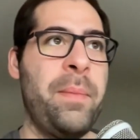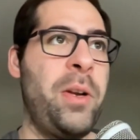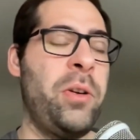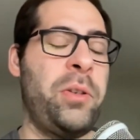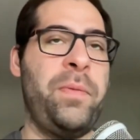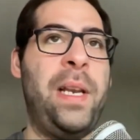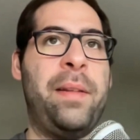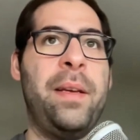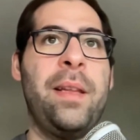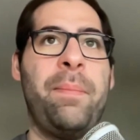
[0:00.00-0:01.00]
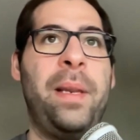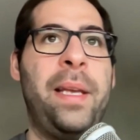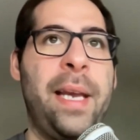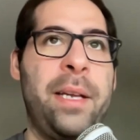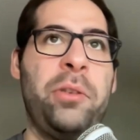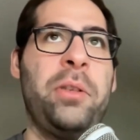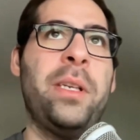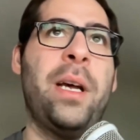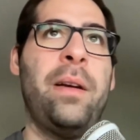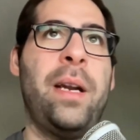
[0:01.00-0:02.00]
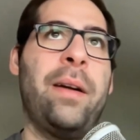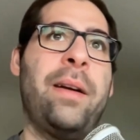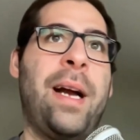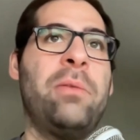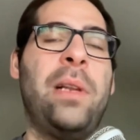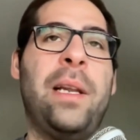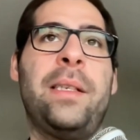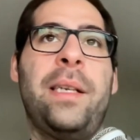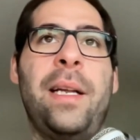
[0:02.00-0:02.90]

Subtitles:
Because really, I think the applications are countless.